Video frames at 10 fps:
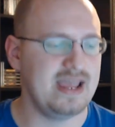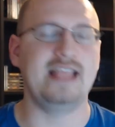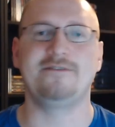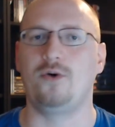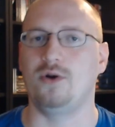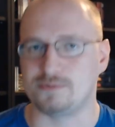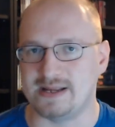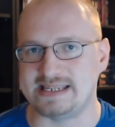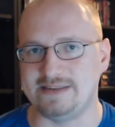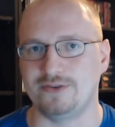And of course,
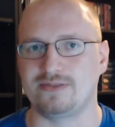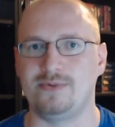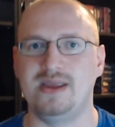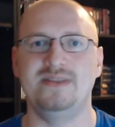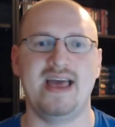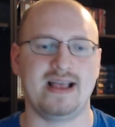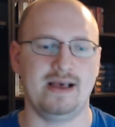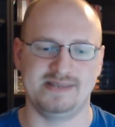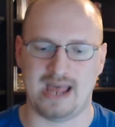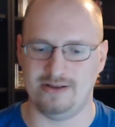Resident Evil 3 when that
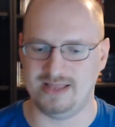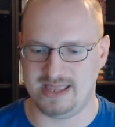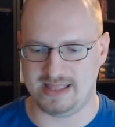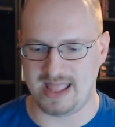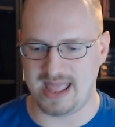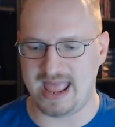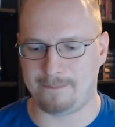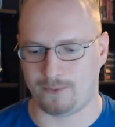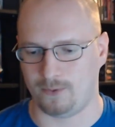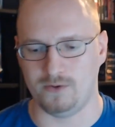comes out in
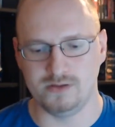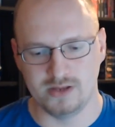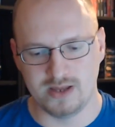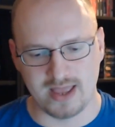April.